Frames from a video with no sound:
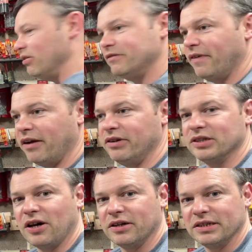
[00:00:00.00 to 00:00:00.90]
is various
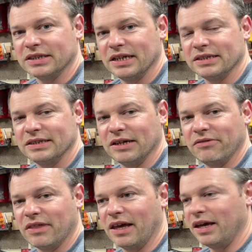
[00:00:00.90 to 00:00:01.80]
hardness testers
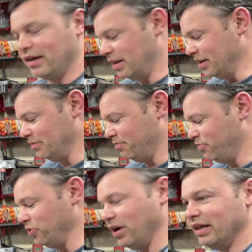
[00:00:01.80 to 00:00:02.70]
out there. There's
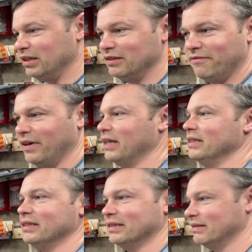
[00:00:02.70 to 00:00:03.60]
Brunel's,
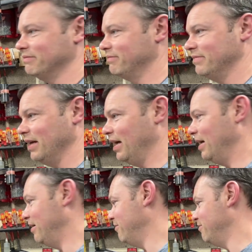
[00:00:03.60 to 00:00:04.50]
Vickers,
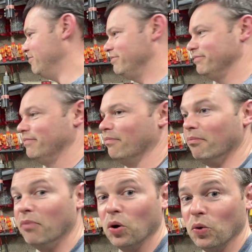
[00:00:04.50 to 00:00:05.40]

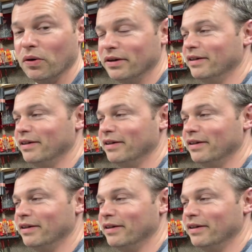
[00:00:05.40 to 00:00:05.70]
Mo.